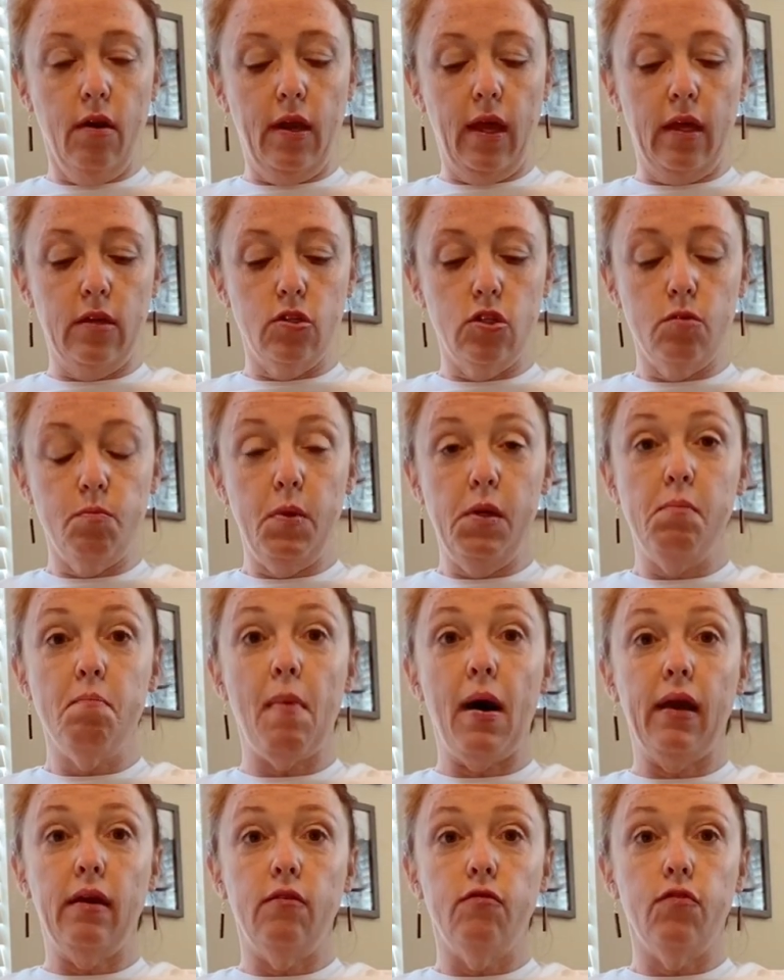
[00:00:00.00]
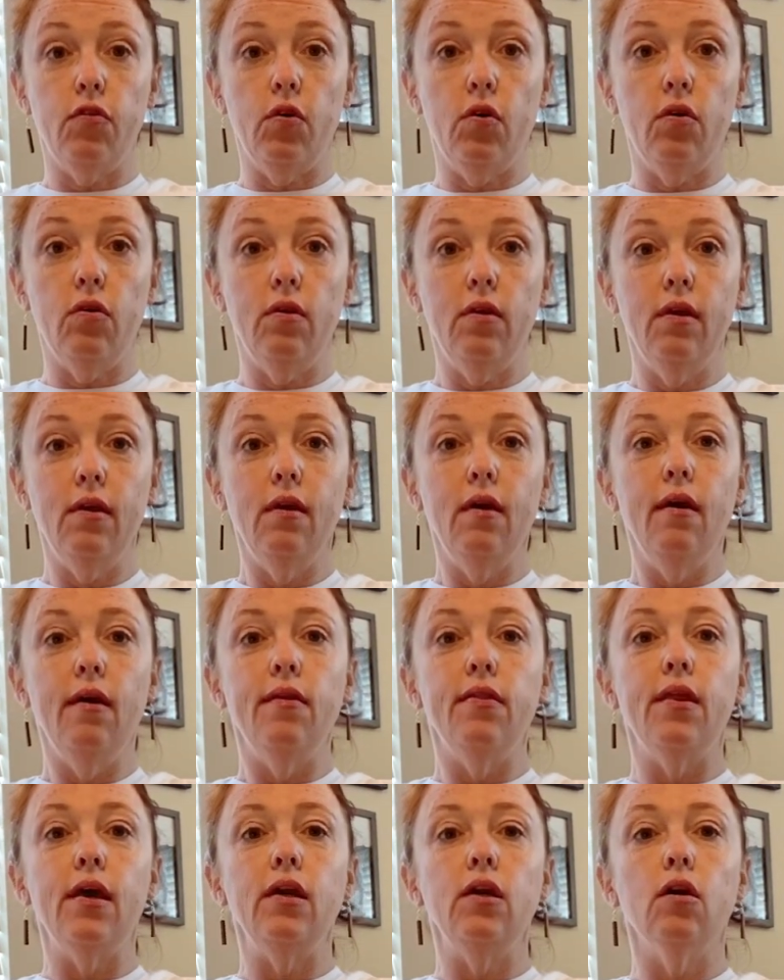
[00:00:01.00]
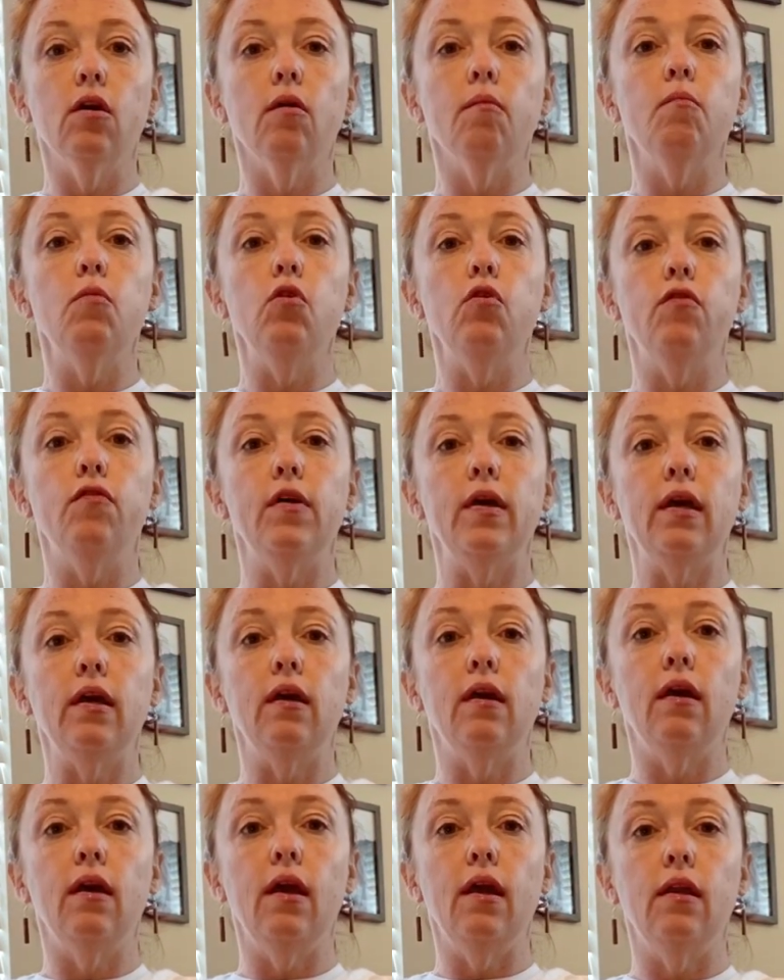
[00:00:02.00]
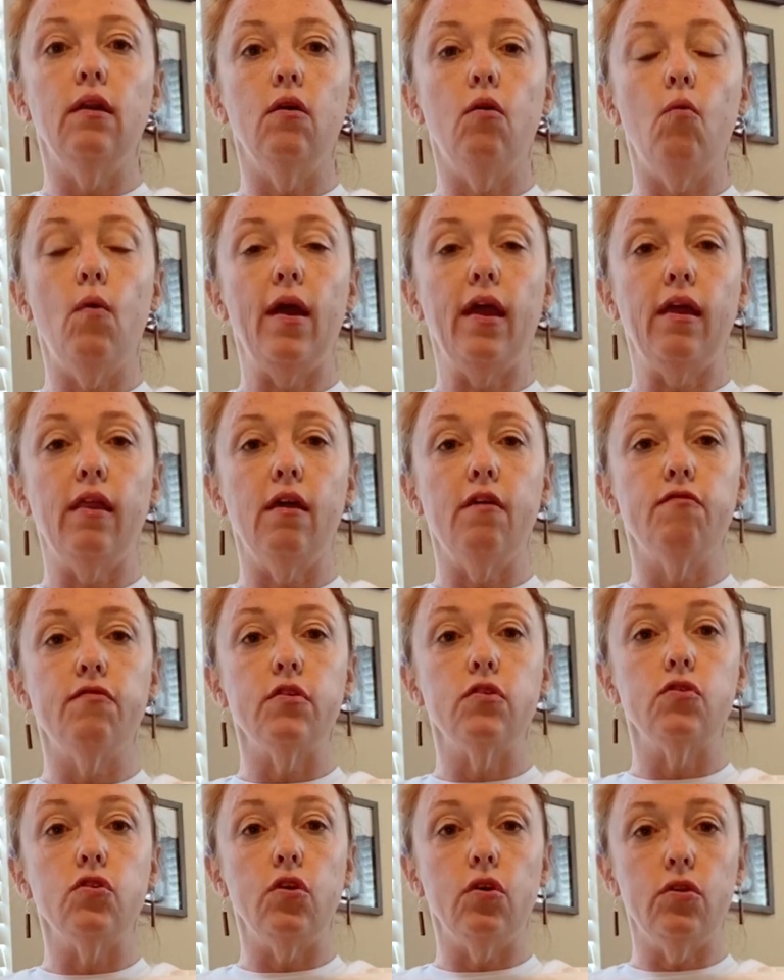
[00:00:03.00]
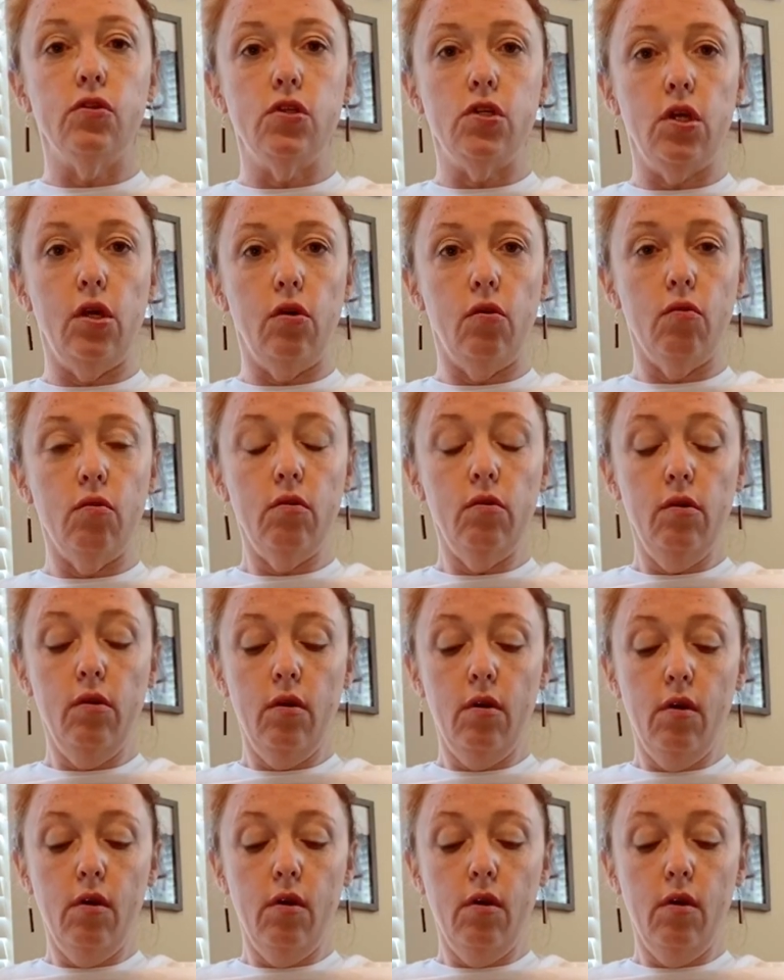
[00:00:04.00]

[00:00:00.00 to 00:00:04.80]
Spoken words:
Again, just be mindful that you're moving in a way that feels good to you.